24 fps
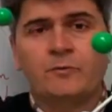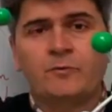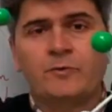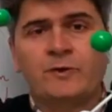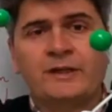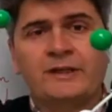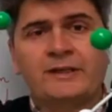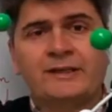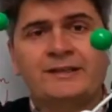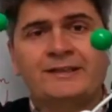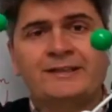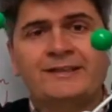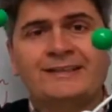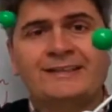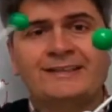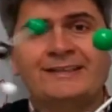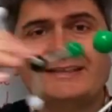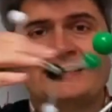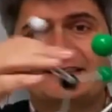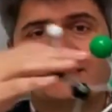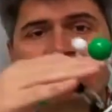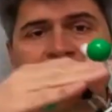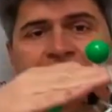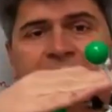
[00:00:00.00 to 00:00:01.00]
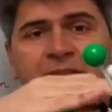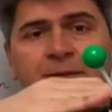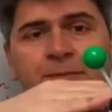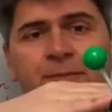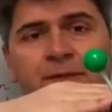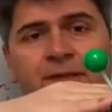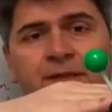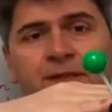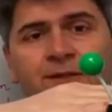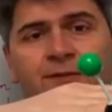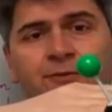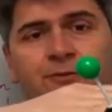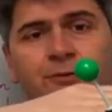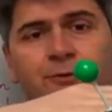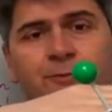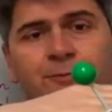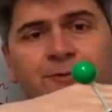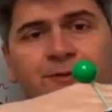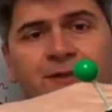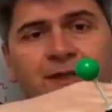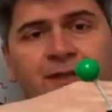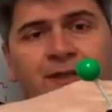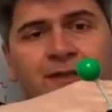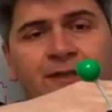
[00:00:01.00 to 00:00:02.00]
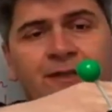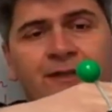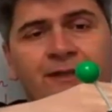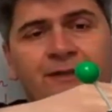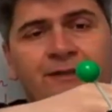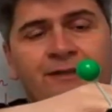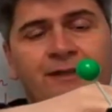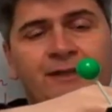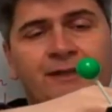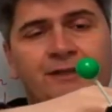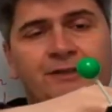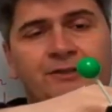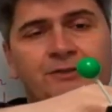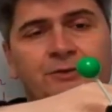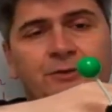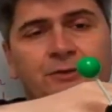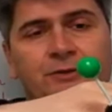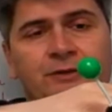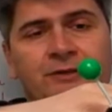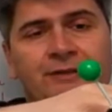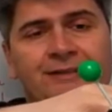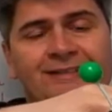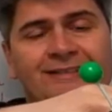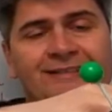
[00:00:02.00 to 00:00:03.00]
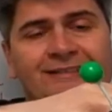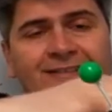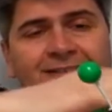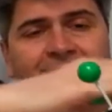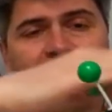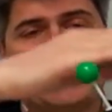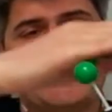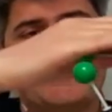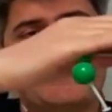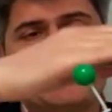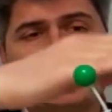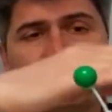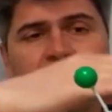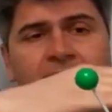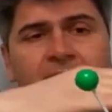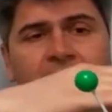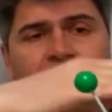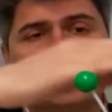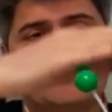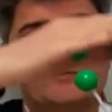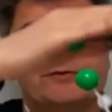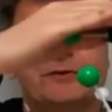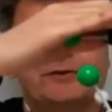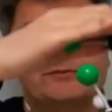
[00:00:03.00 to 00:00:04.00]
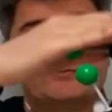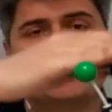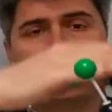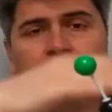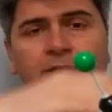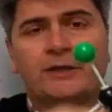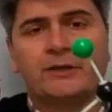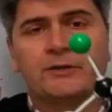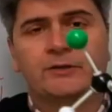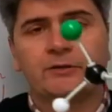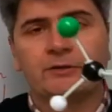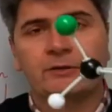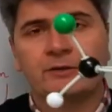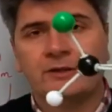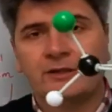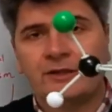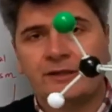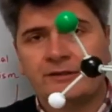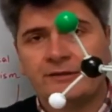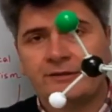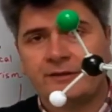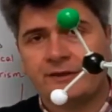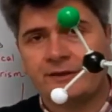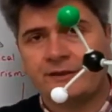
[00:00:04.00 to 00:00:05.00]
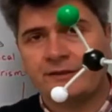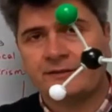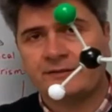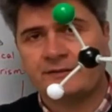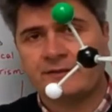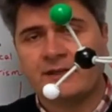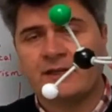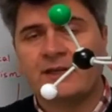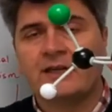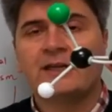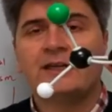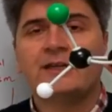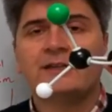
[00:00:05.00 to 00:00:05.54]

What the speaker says: when the similar groups are attached on the same side of the molecule like these,